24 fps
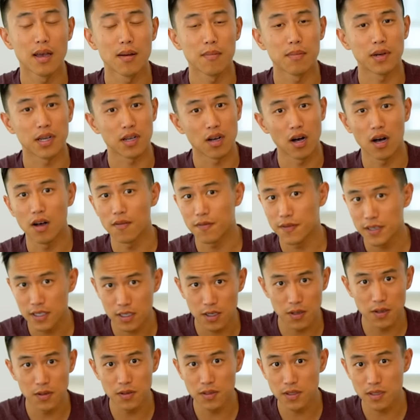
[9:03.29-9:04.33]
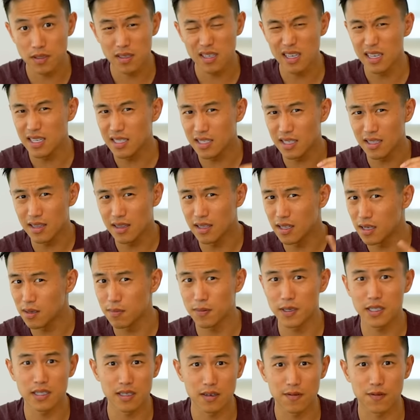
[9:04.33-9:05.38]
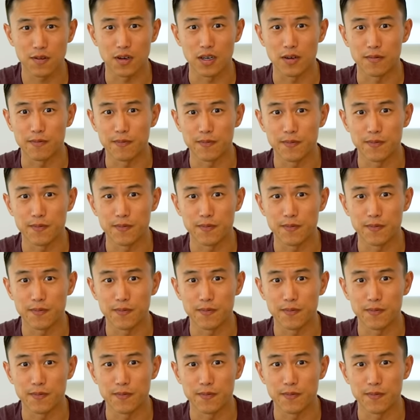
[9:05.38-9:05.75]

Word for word: But Coffee Dose is a little bit different.